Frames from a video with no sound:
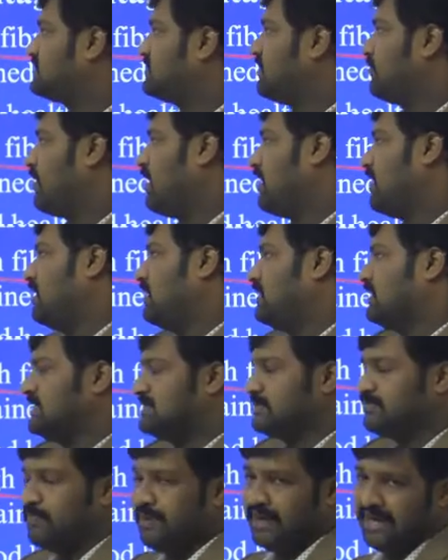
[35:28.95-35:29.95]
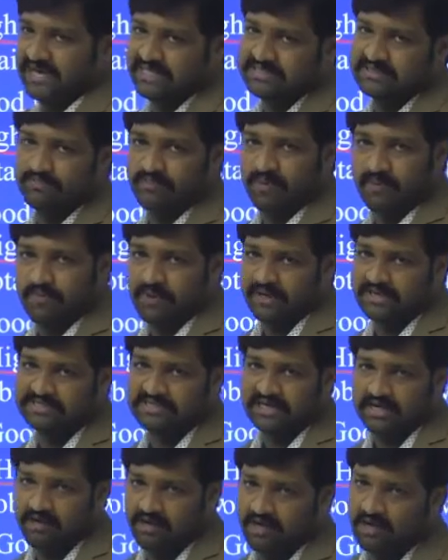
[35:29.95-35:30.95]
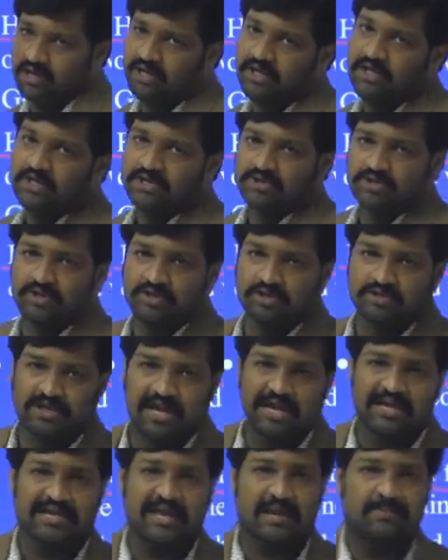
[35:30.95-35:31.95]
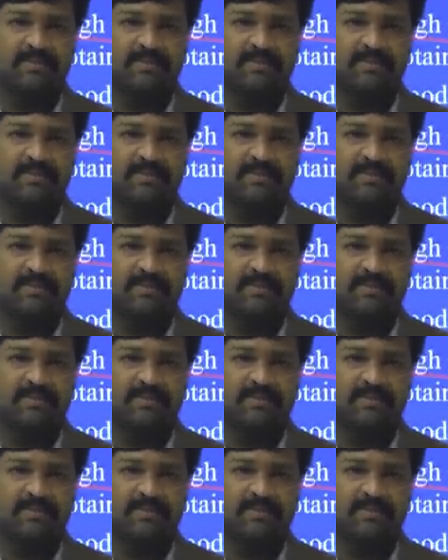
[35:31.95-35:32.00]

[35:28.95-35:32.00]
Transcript: Similarly, these blades, propellers and all, so those all can